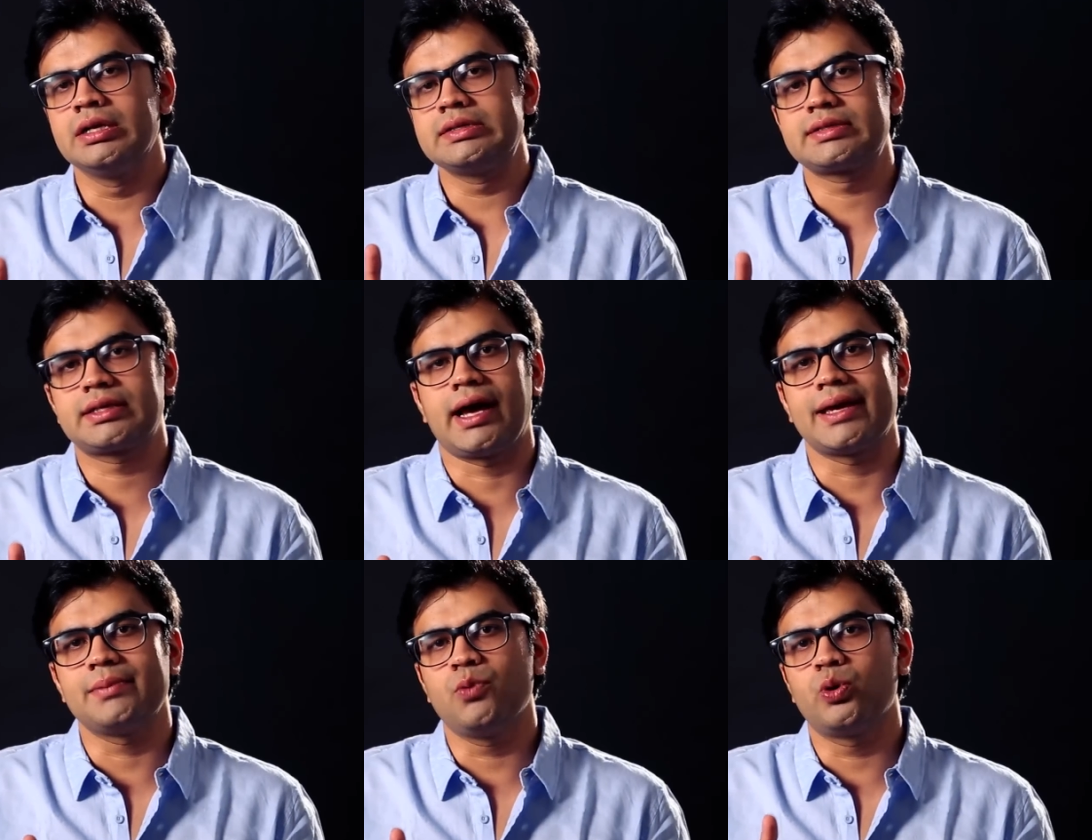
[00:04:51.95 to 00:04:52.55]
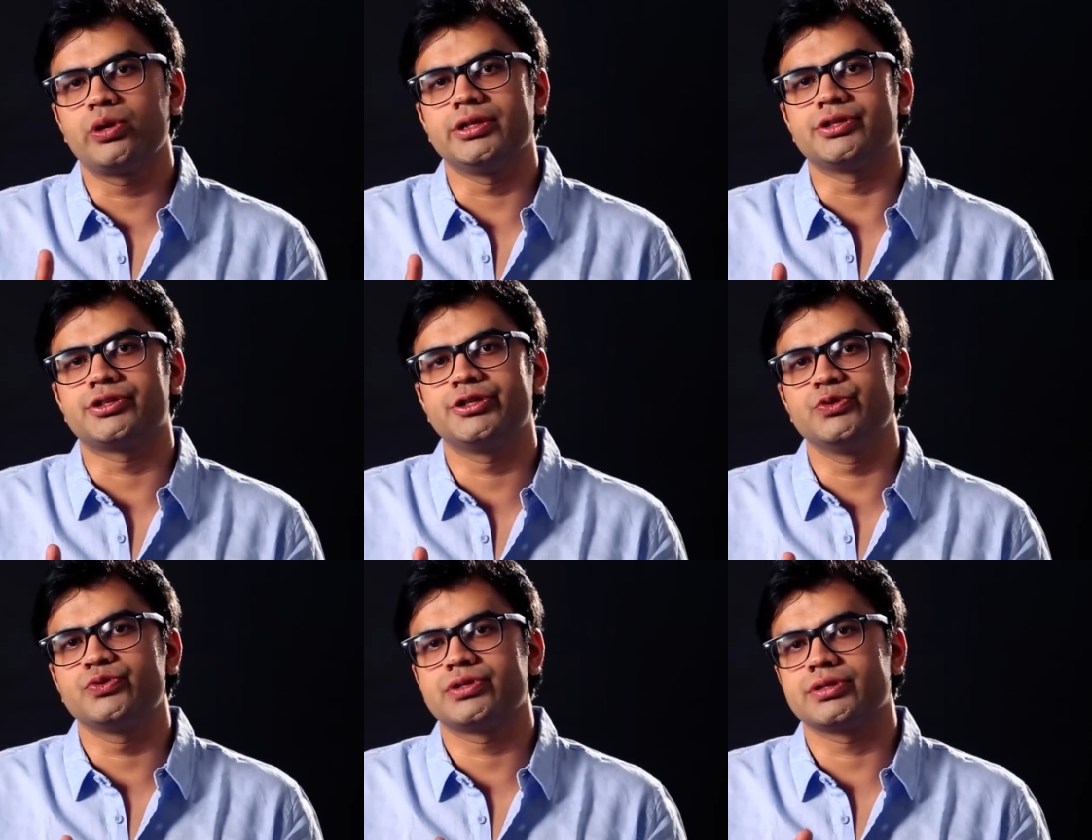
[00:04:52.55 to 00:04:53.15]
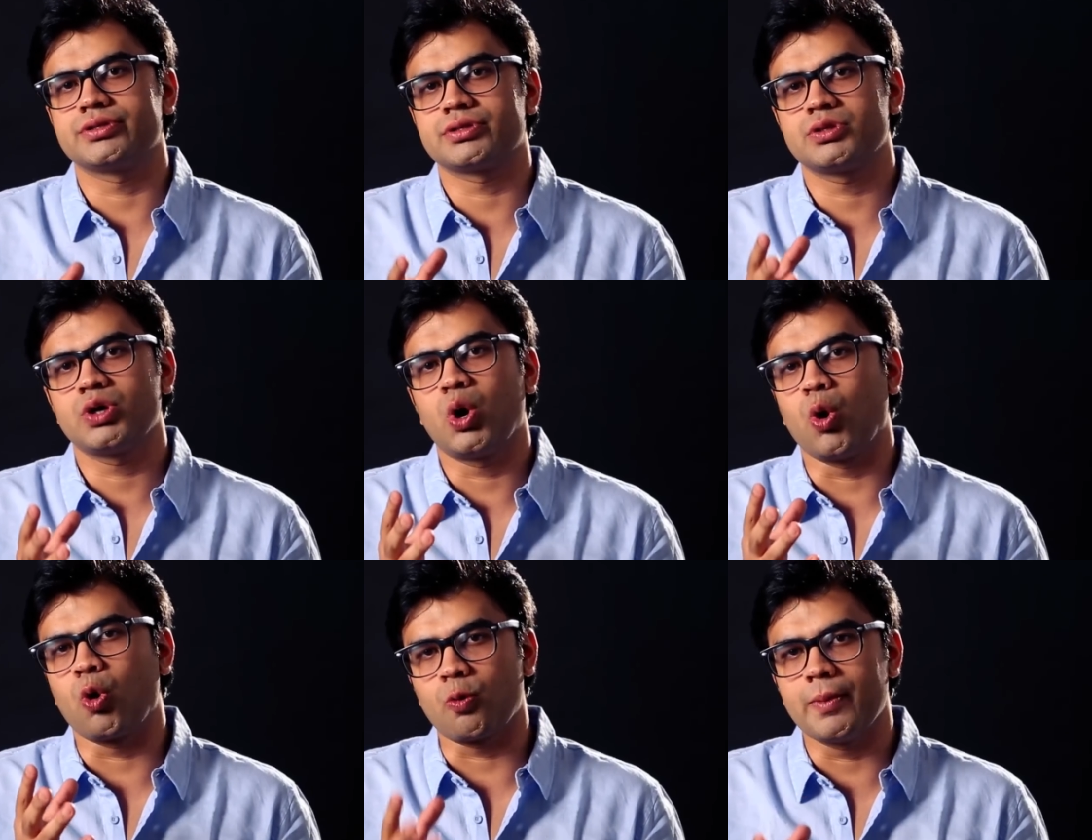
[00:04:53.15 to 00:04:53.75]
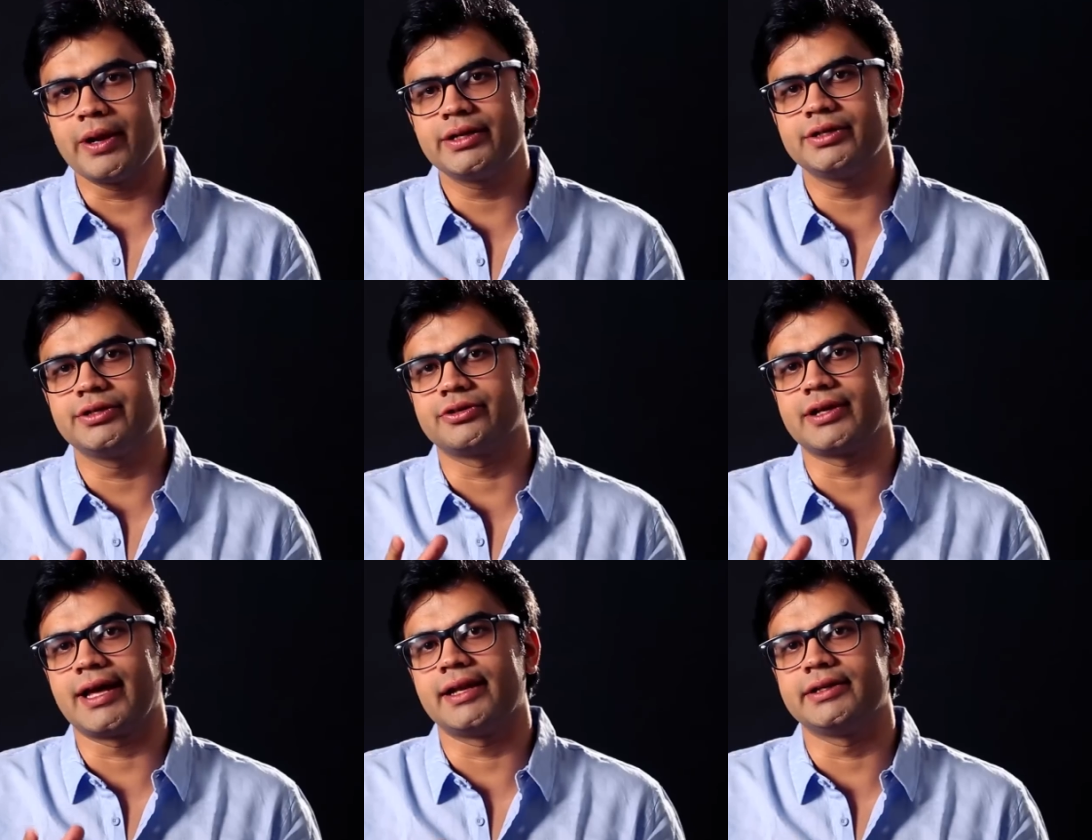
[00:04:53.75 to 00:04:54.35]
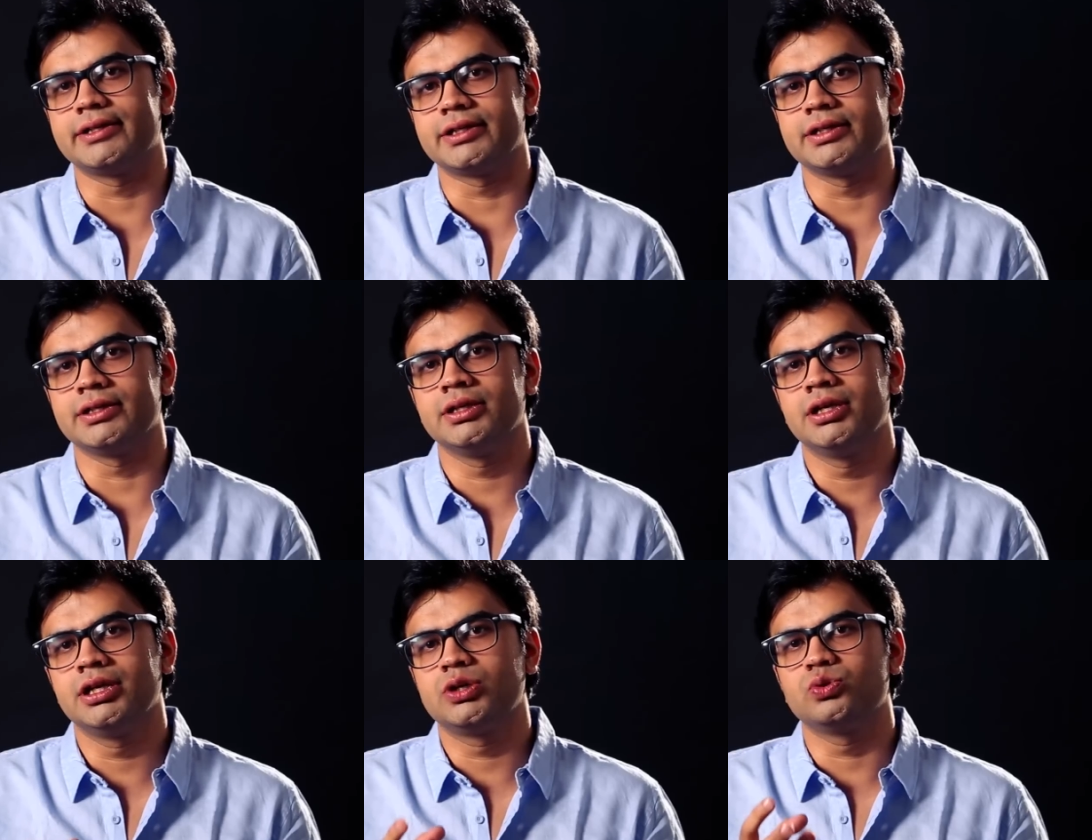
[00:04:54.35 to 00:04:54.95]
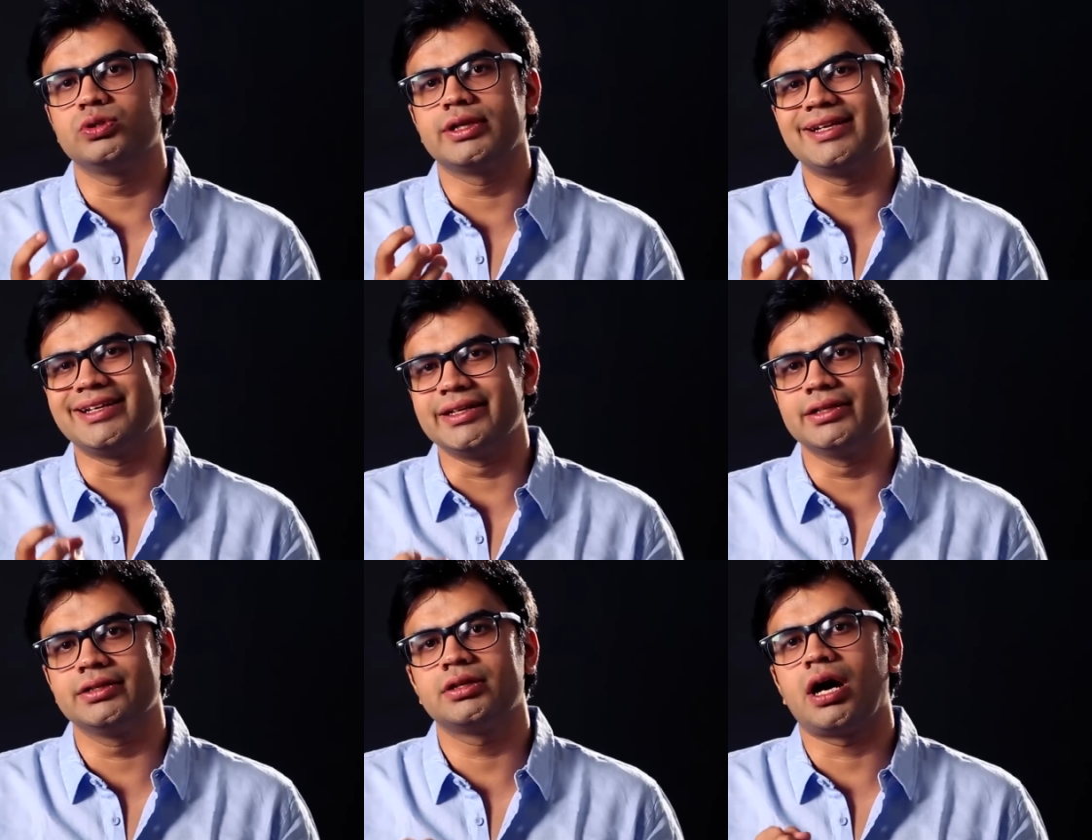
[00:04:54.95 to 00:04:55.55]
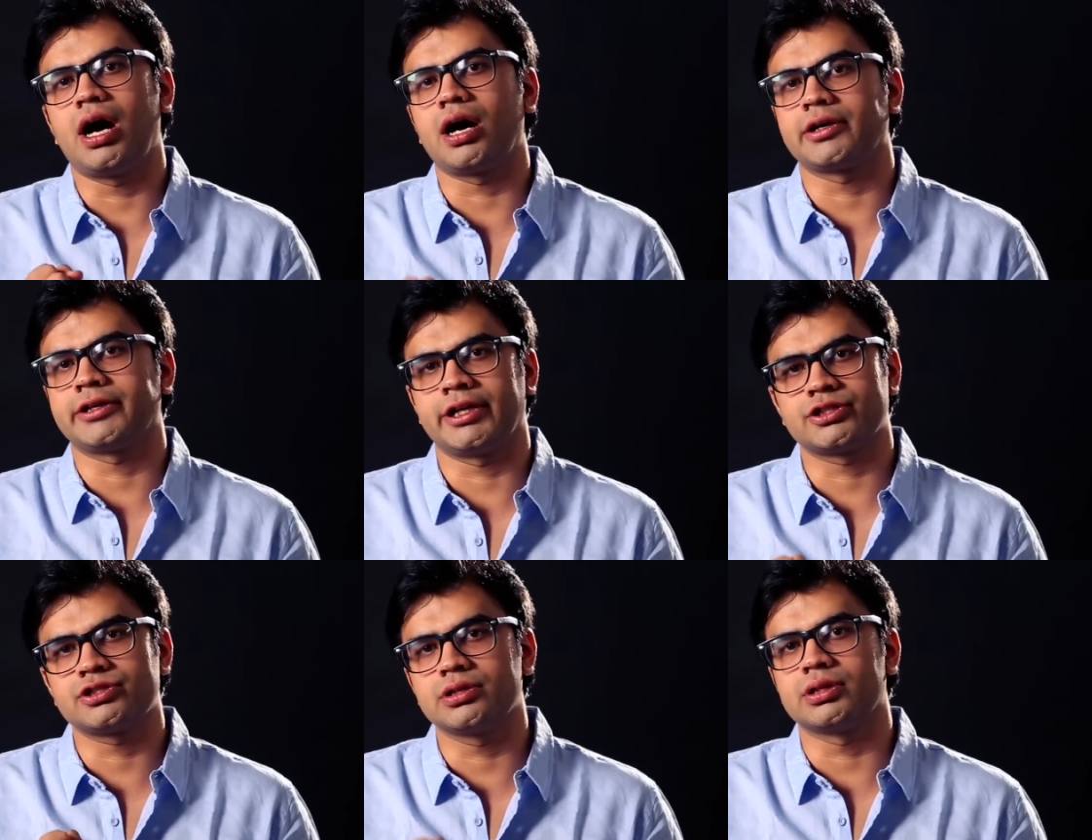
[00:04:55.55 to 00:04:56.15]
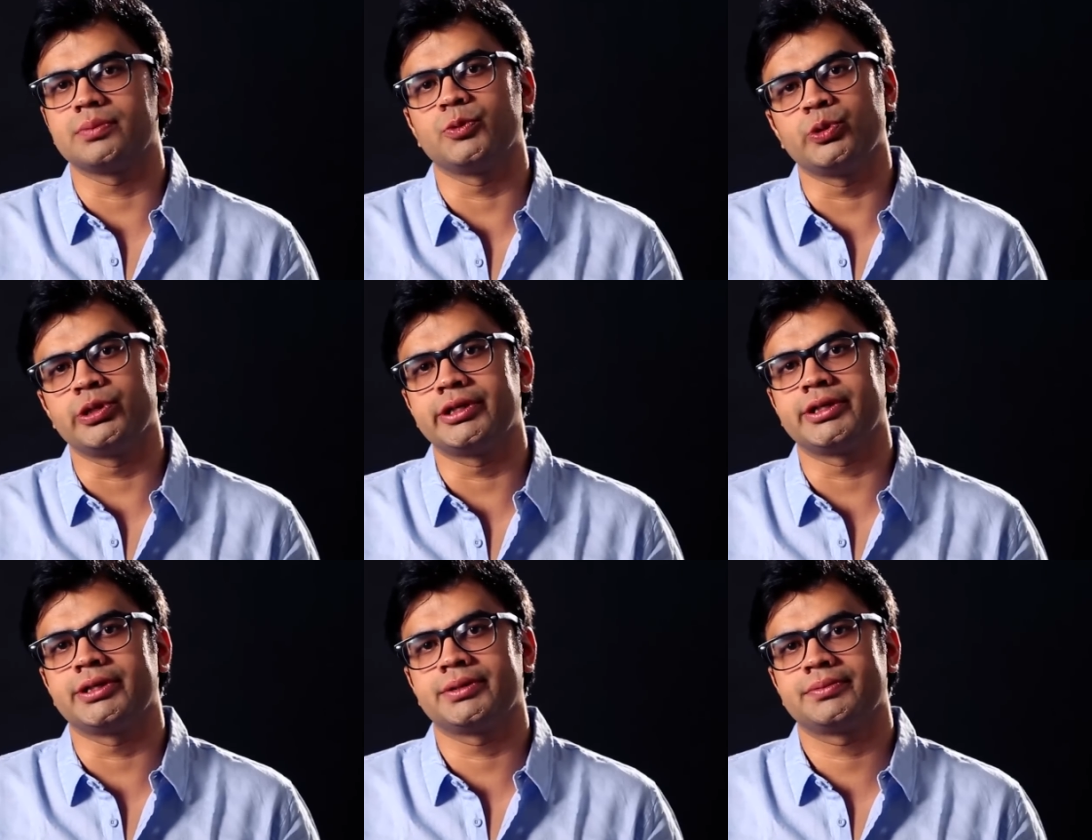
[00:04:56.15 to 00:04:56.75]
Skyboard introduces augmented reality to the Indian architectural community.